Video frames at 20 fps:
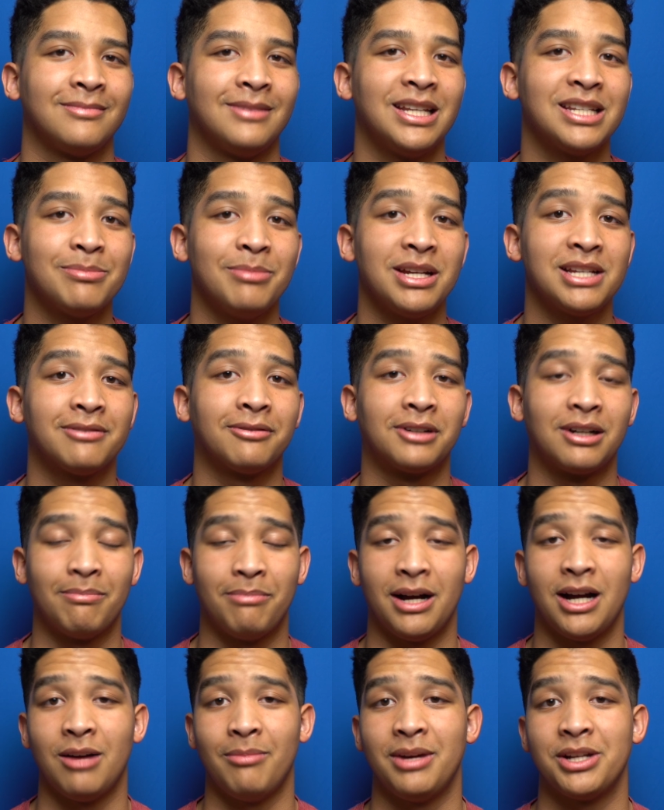This makes for a
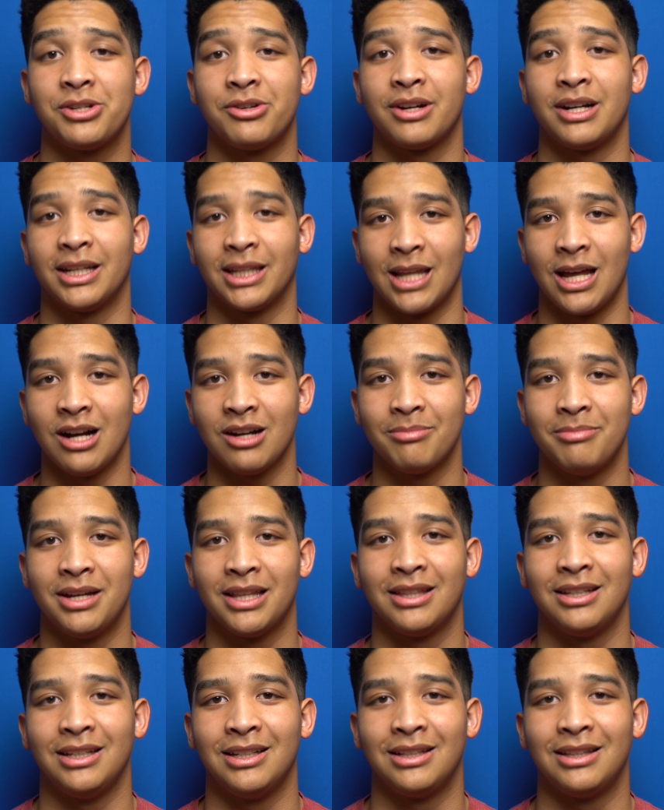biometric unlock
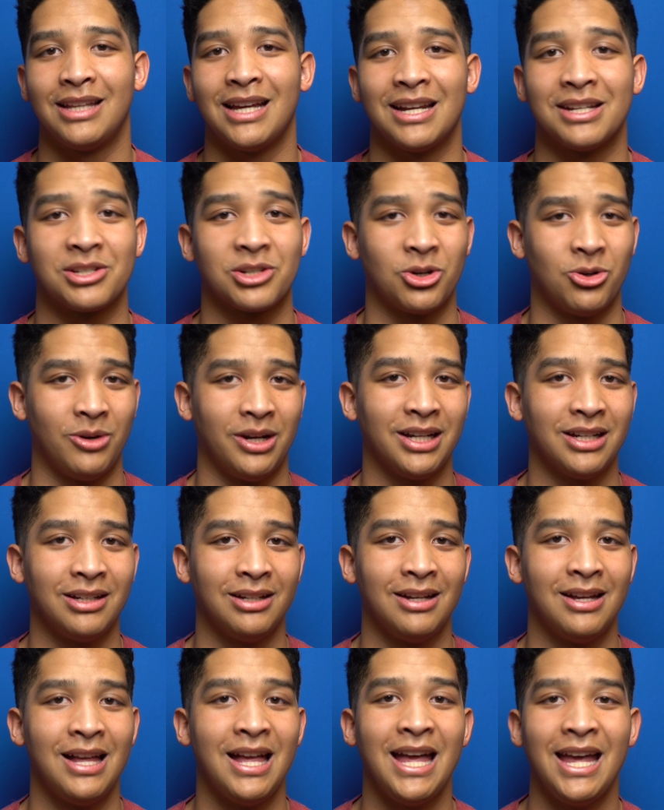method that is quick,
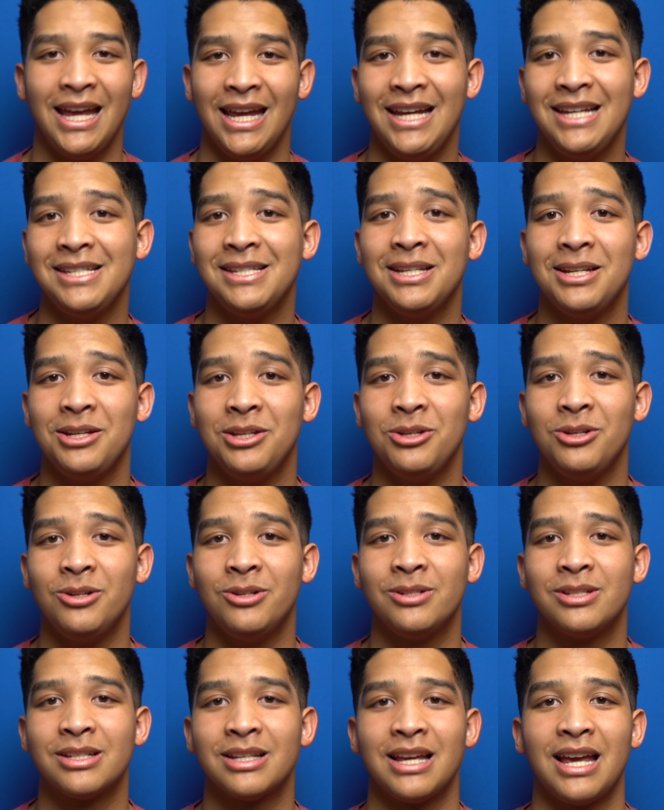easy to
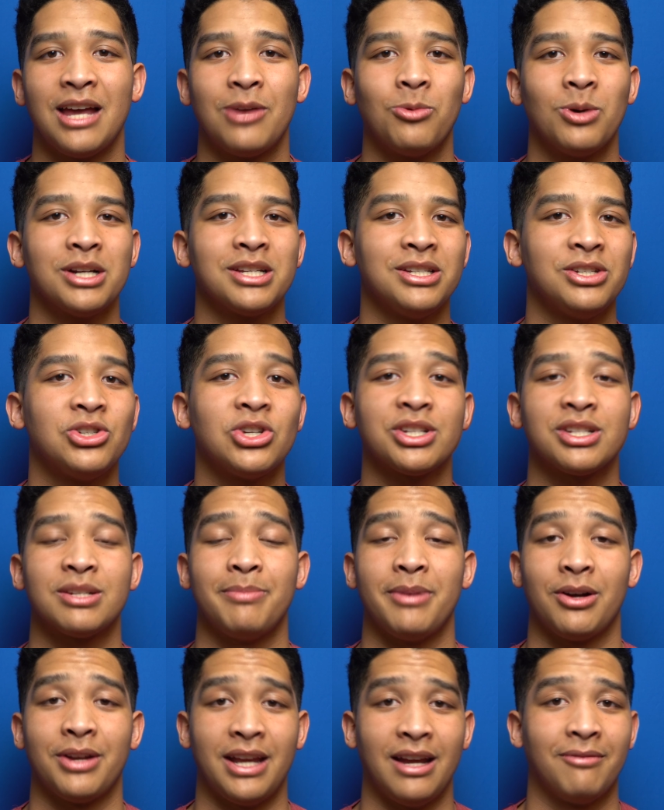use, and works in just
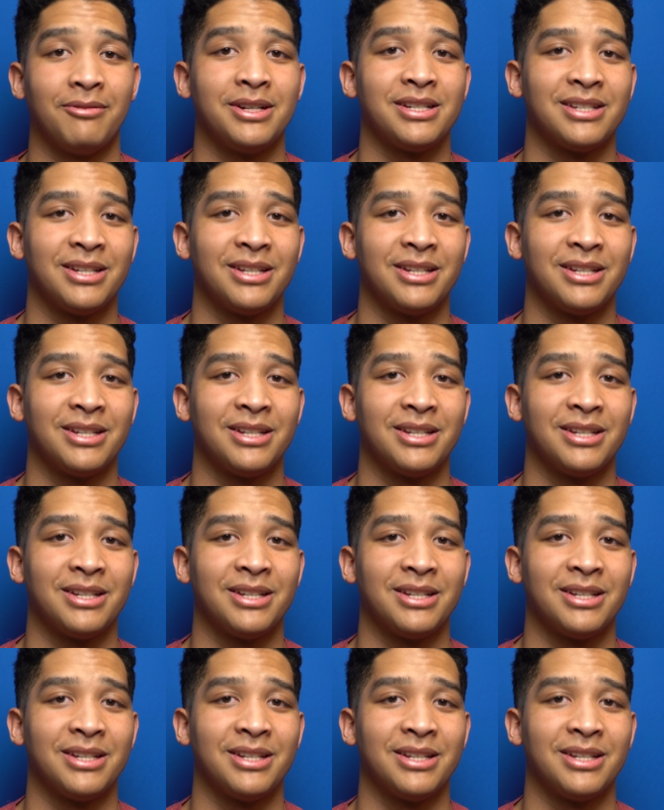about every